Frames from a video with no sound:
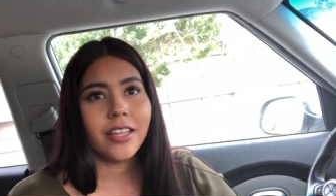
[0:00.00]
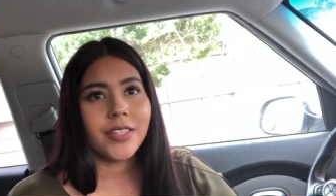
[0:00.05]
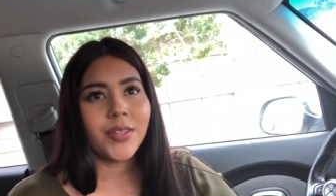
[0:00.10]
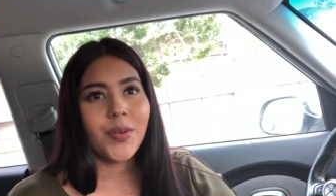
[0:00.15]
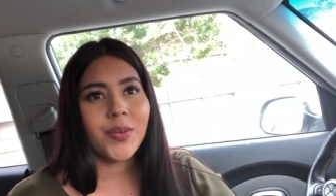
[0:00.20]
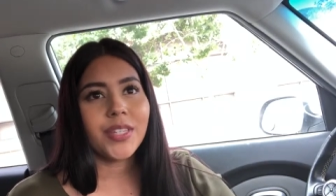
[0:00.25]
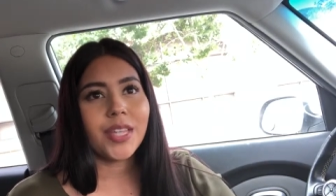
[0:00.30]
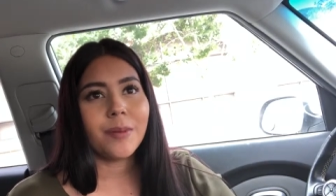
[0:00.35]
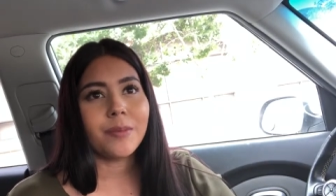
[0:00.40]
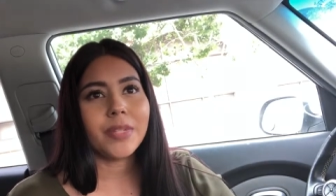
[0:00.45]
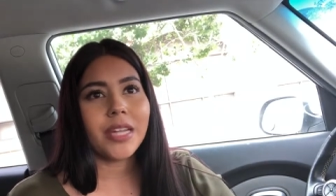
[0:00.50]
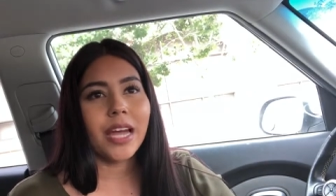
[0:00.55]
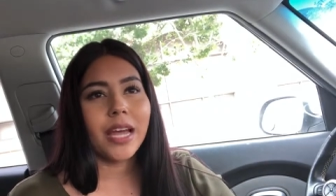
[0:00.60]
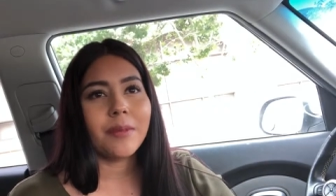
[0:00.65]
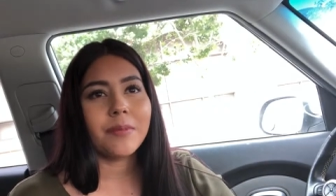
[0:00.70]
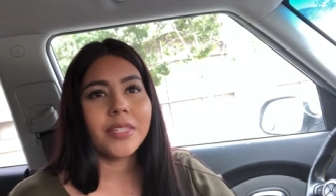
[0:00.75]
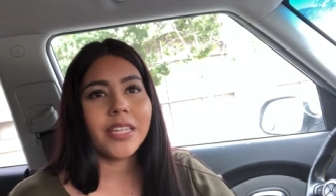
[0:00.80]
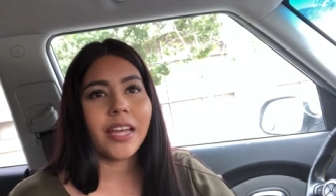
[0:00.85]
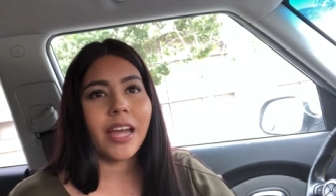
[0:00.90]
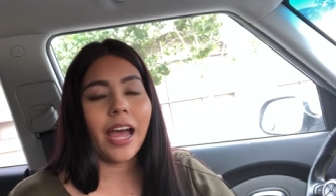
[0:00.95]
so
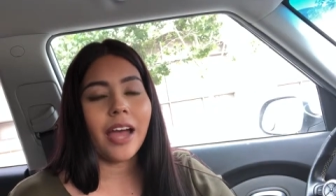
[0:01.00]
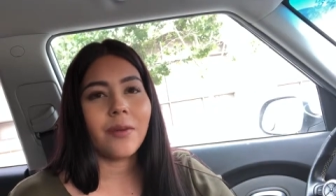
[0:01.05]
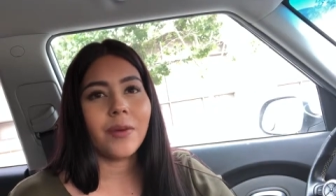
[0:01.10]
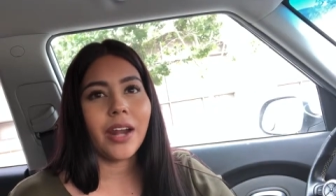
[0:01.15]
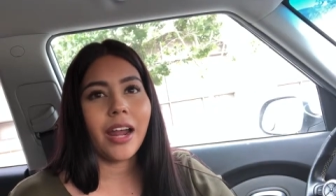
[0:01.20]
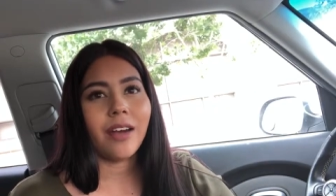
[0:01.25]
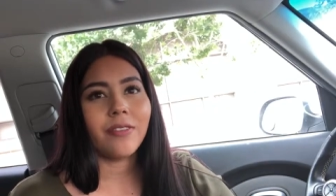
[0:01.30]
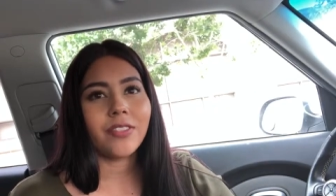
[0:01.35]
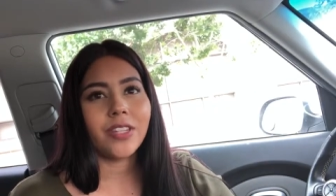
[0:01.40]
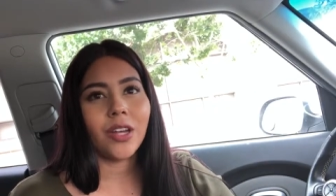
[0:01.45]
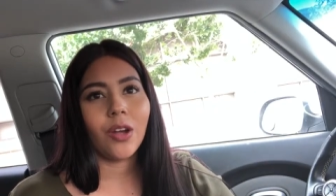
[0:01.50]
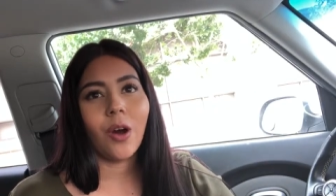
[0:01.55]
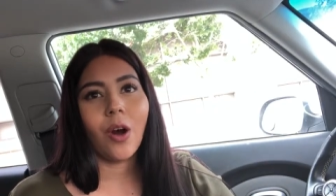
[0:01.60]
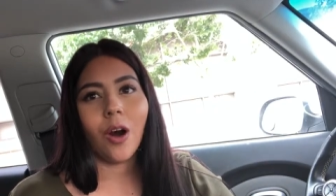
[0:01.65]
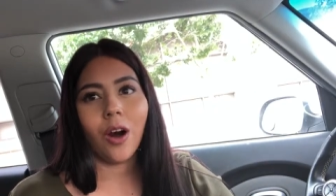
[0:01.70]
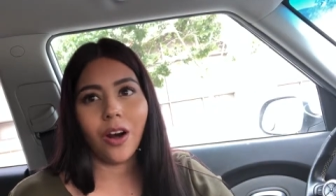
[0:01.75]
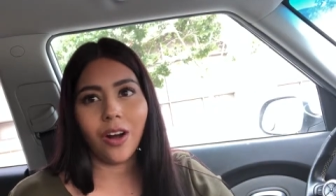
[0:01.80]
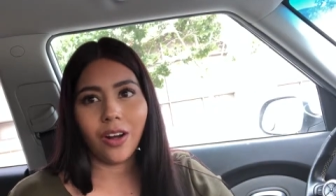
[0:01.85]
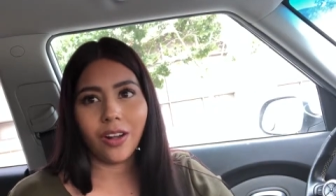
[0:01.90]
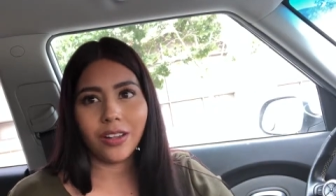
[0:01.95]
sometimes like I would have to
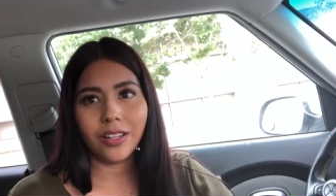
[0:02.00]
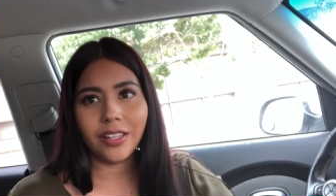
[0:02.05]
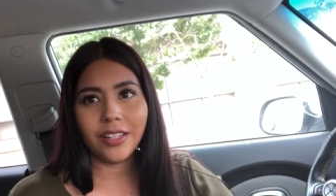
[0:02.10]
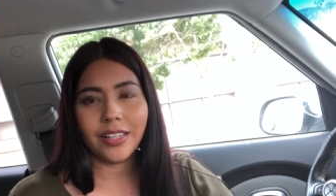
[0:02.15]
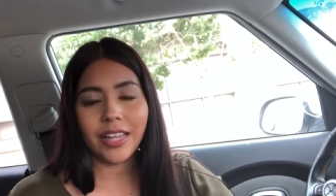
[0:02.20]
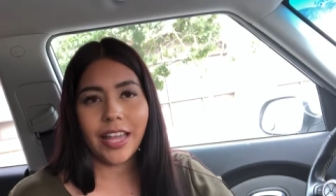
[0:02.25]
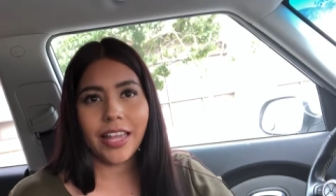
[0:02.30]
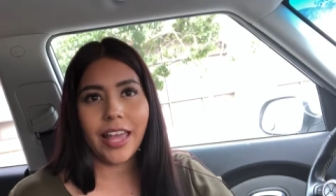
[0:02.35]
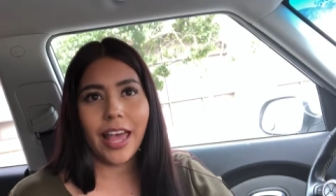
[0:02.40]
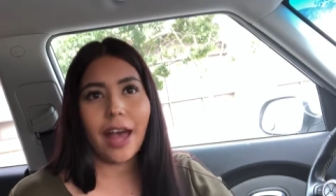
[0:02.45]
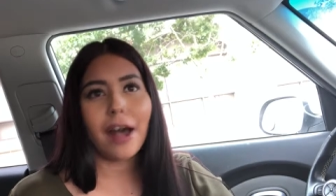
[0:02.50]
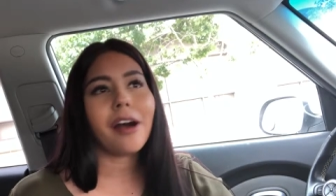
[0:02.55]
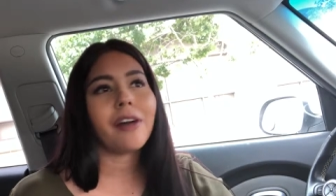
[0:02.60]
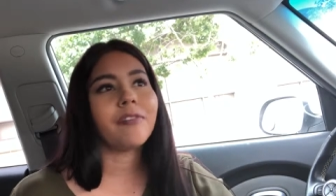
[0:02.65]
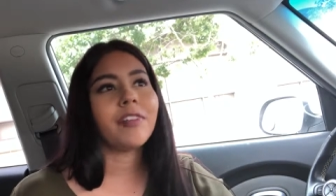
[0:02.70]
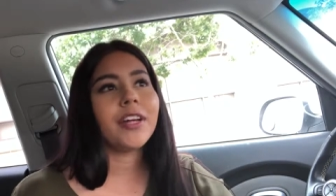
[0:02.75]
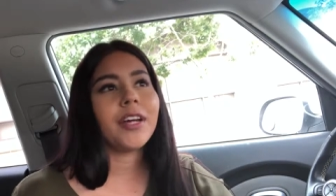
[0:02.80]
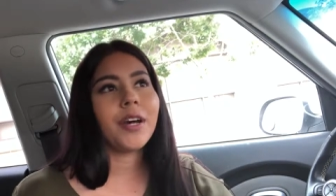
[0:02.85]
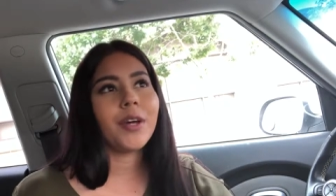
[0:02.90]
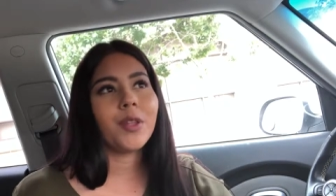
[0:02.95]
call and like
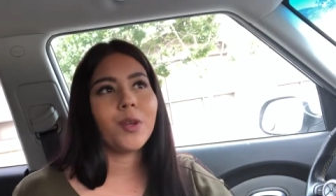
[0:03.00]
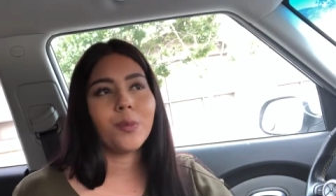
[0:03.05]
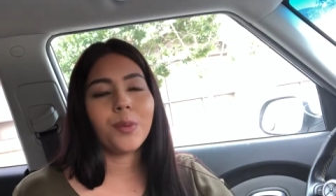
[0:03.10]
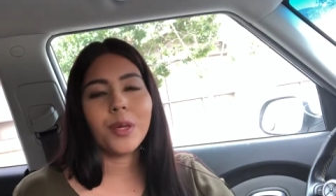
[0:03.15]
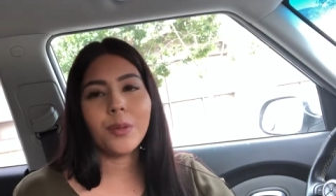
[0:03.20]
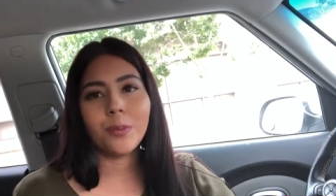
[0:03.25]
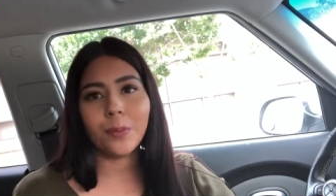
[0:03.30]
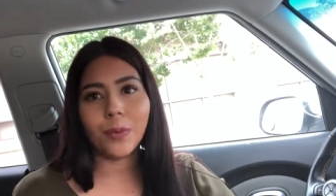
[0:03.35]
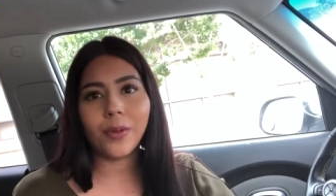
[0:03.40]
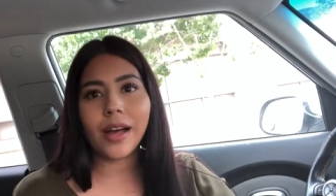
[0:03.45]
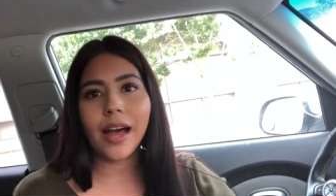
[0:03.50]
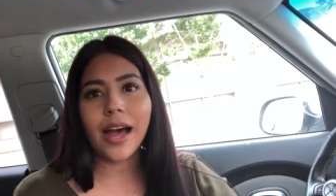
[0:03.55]
have like other people